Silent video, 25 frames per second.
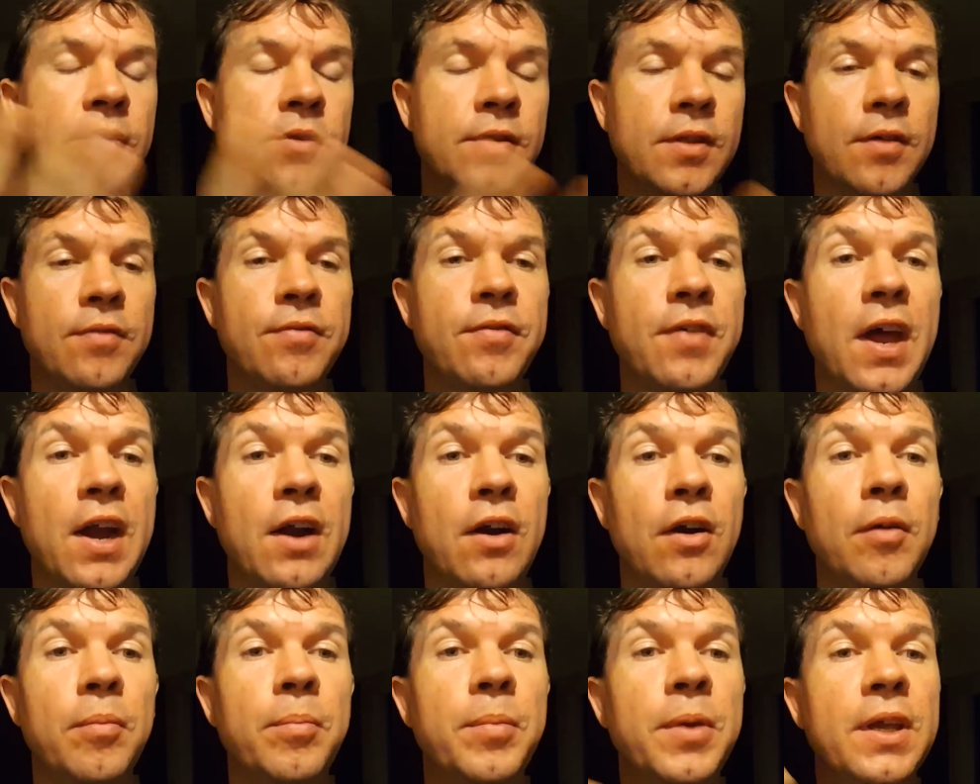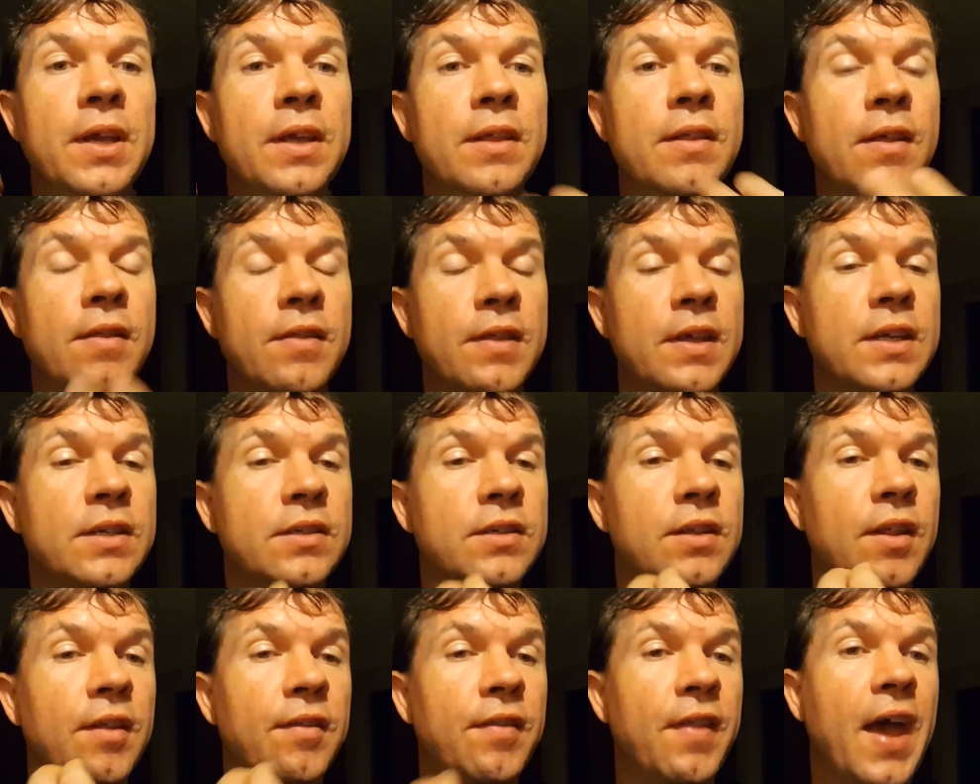the therapy, the
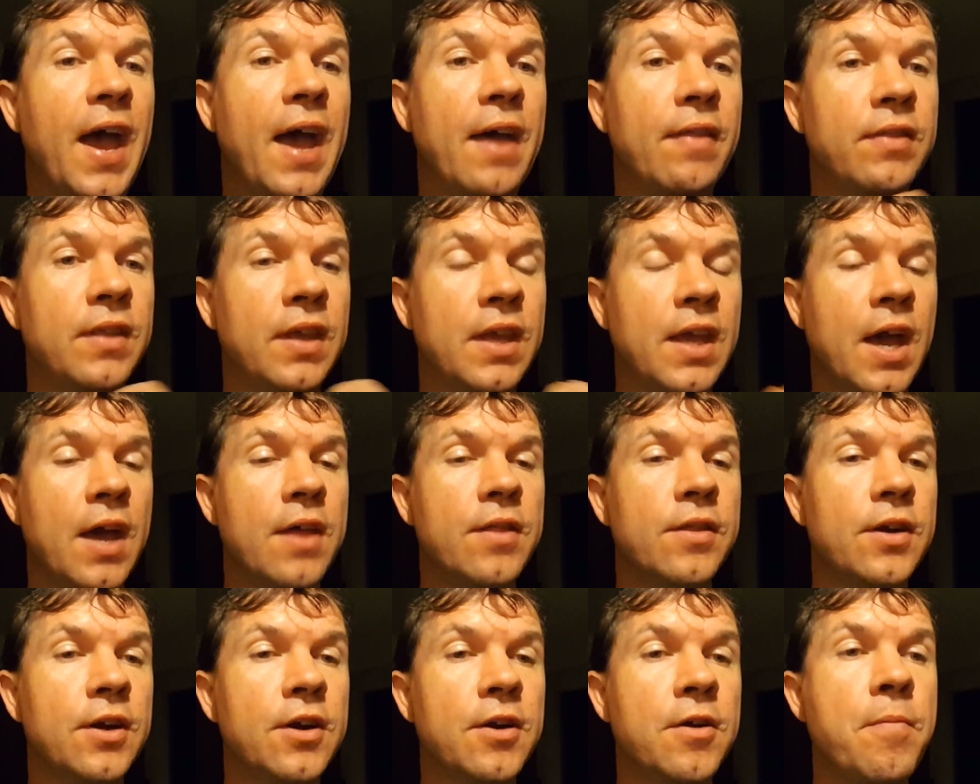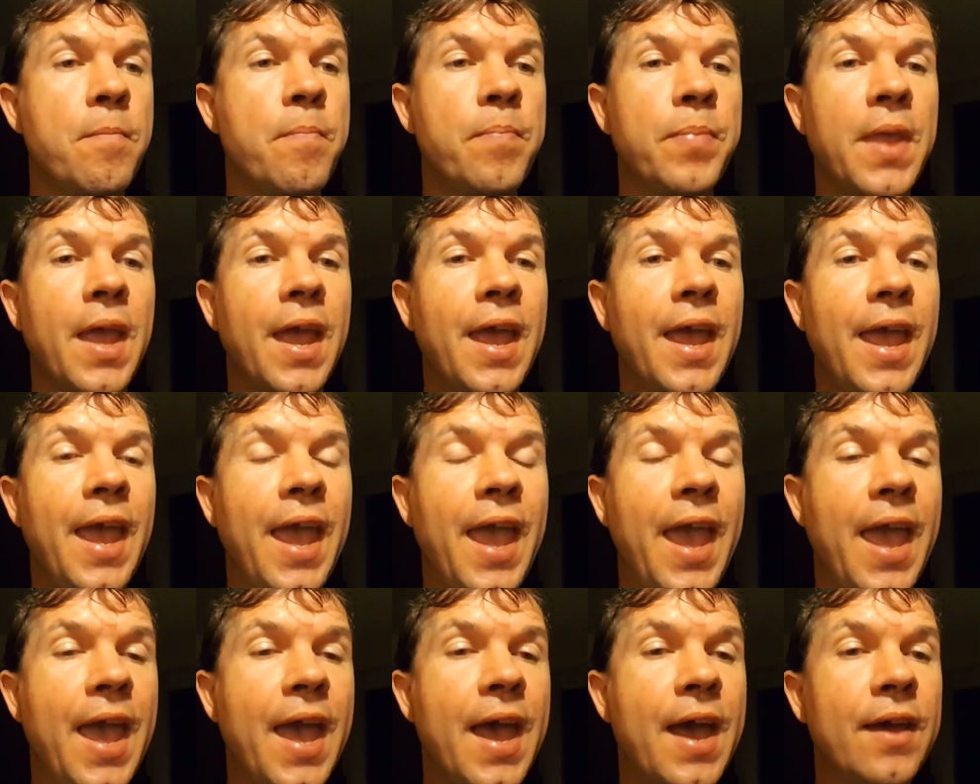this, the that, the other,
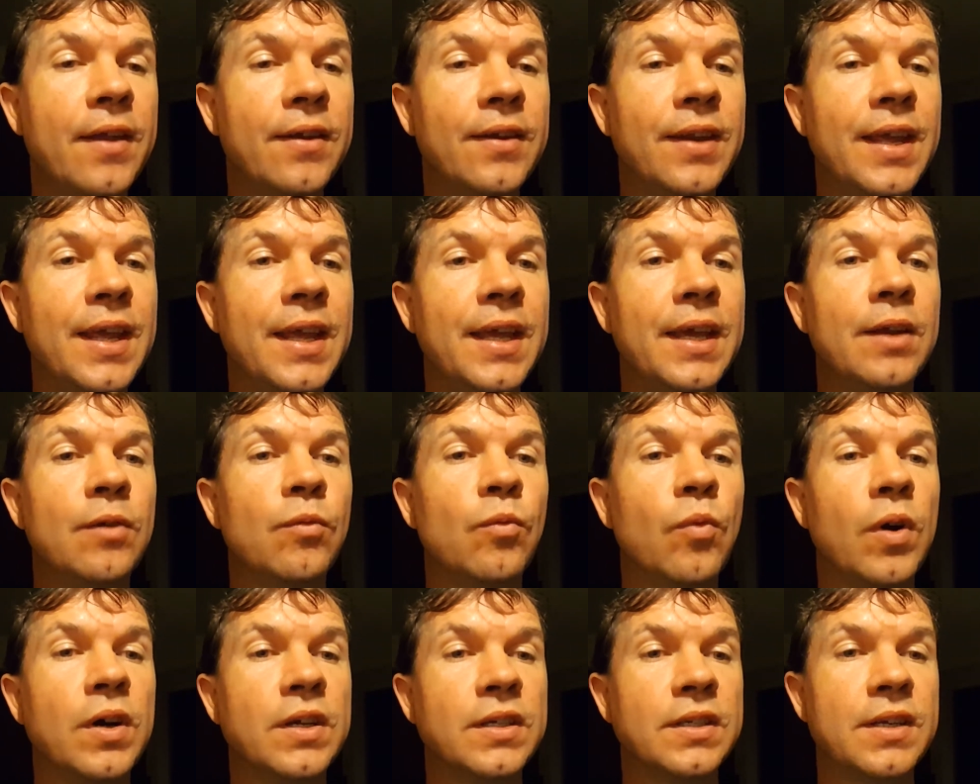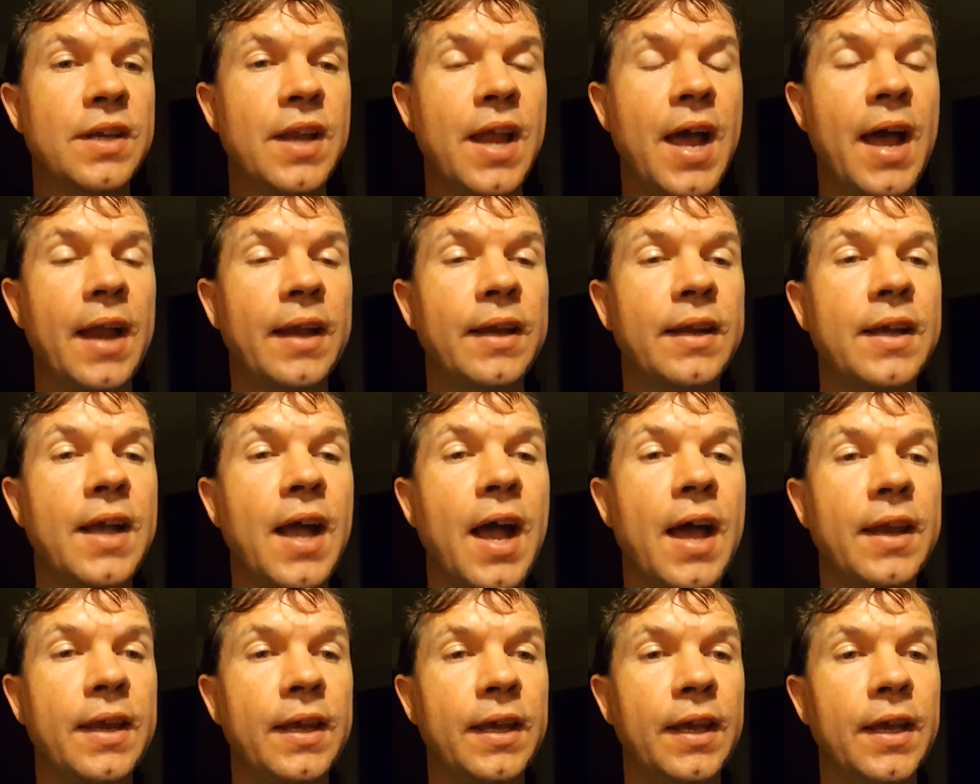and it was not
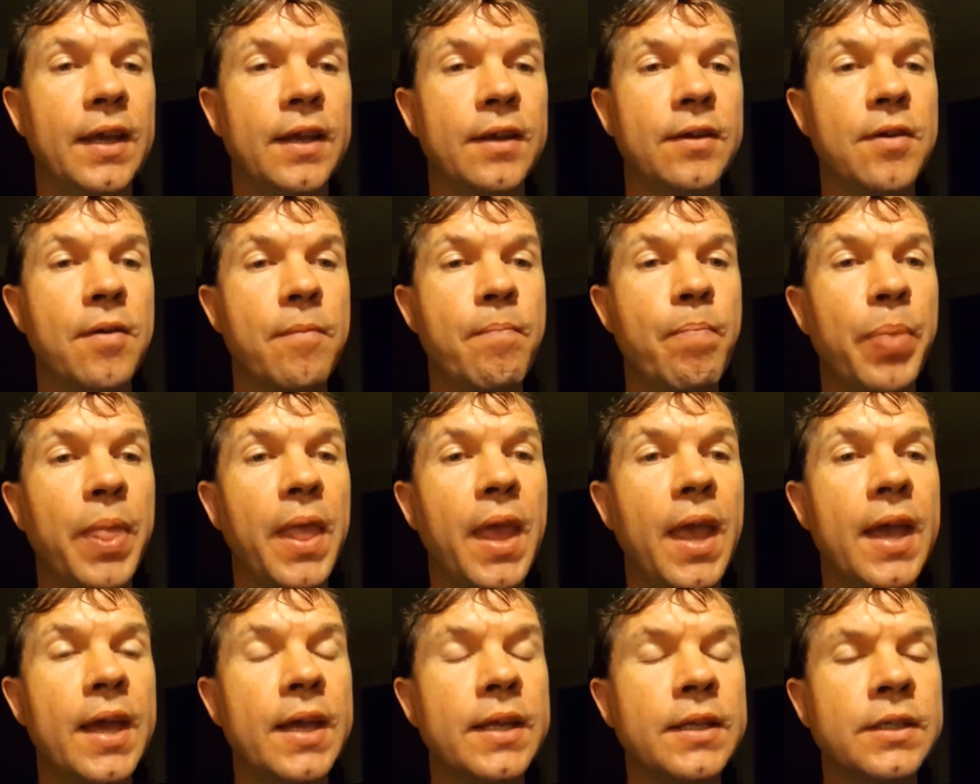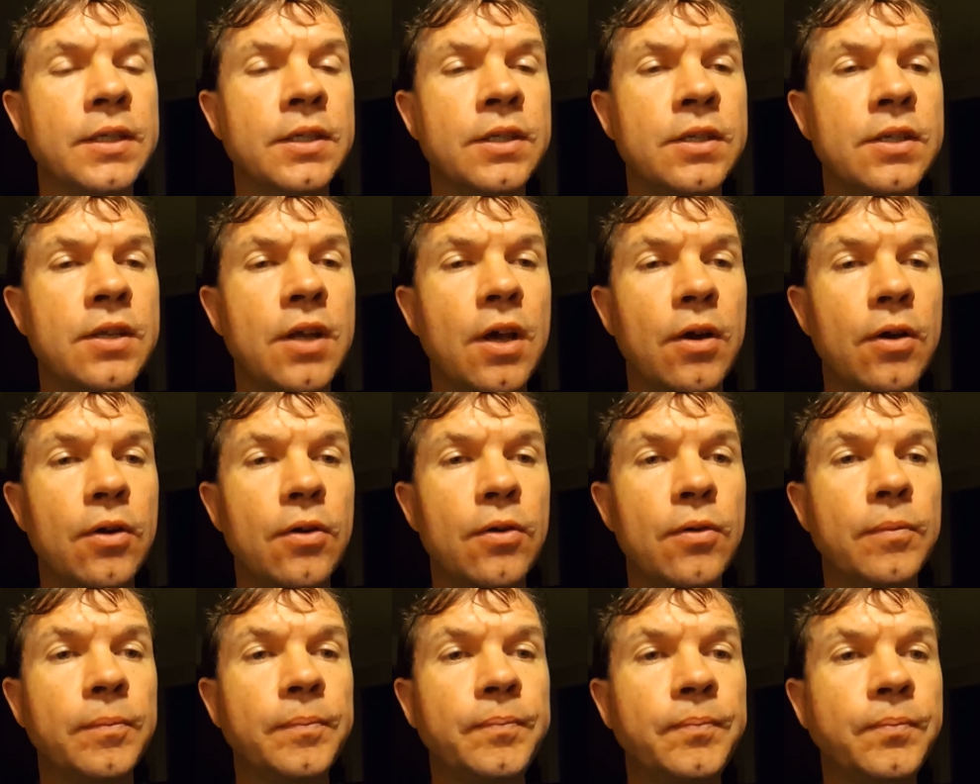cutting it. And
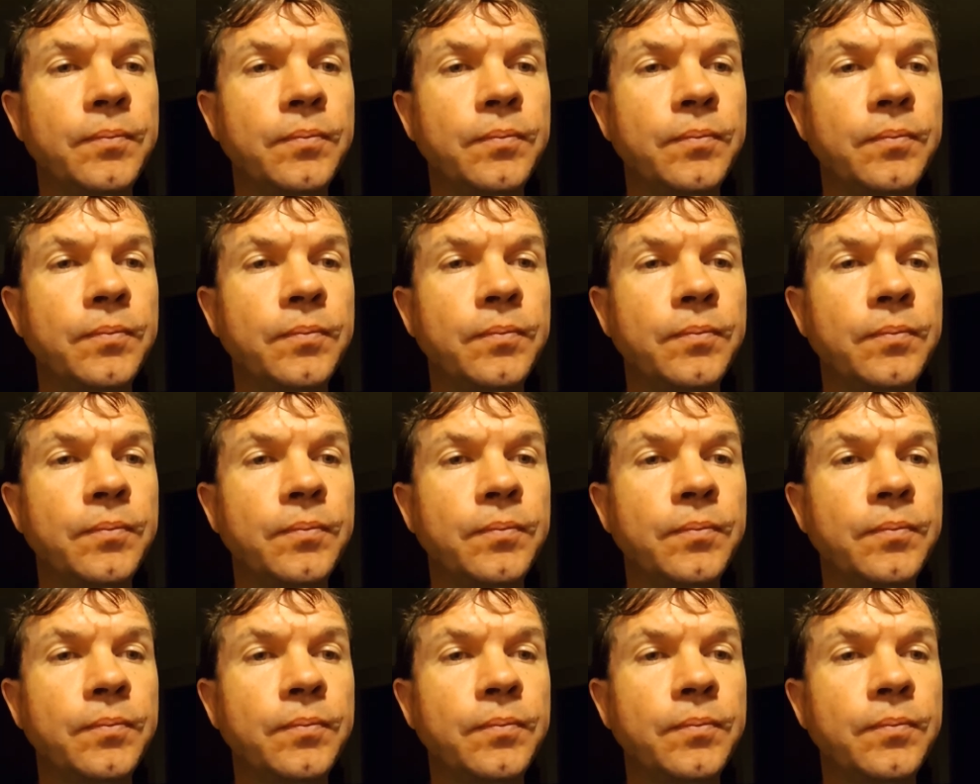so